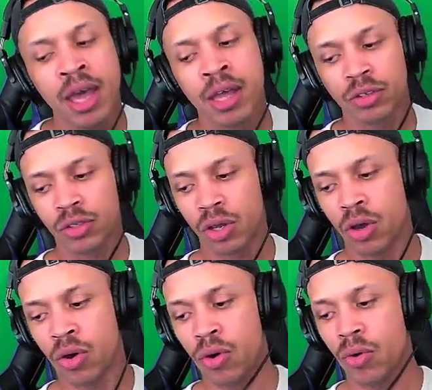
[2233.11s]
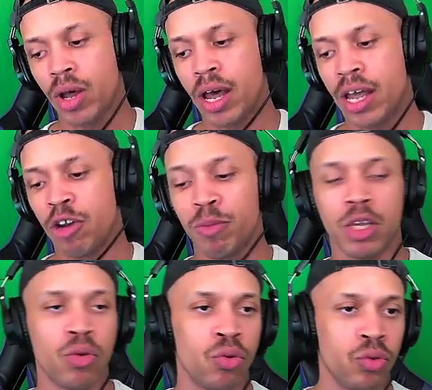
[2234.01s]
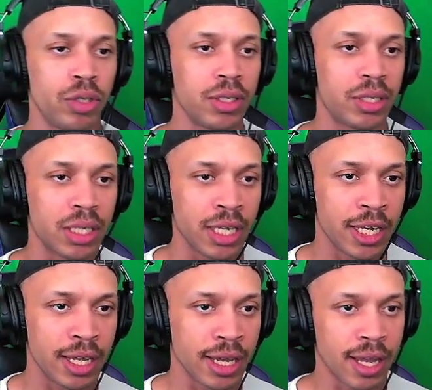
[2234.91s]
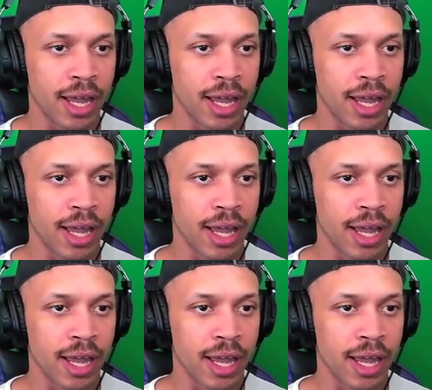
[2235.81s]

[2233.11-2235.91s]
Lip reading: So it'll be cool to see